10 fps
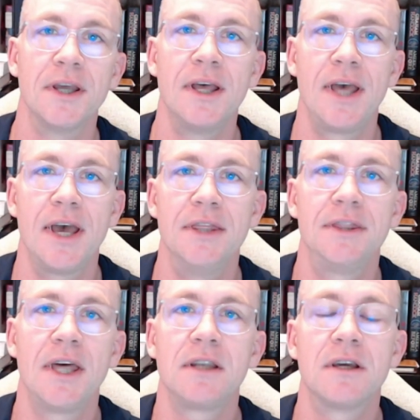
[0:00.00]
and
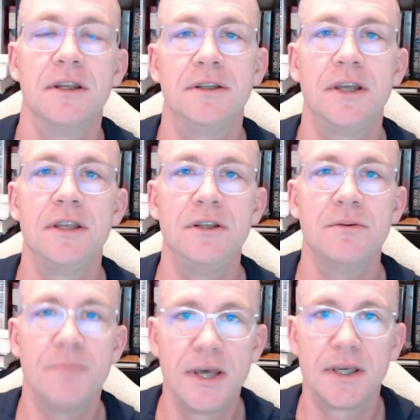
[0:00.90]
then continue
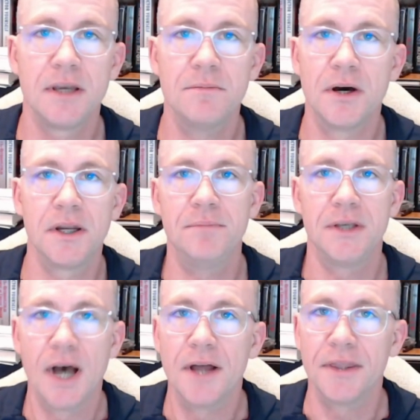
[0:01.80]
making money
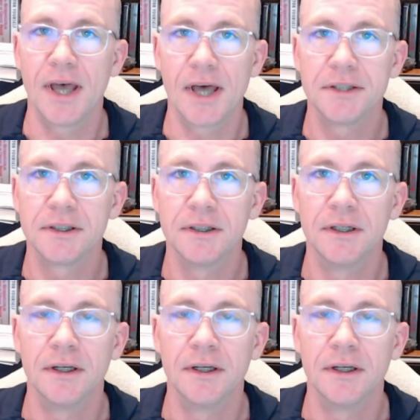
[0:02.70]
beyond that.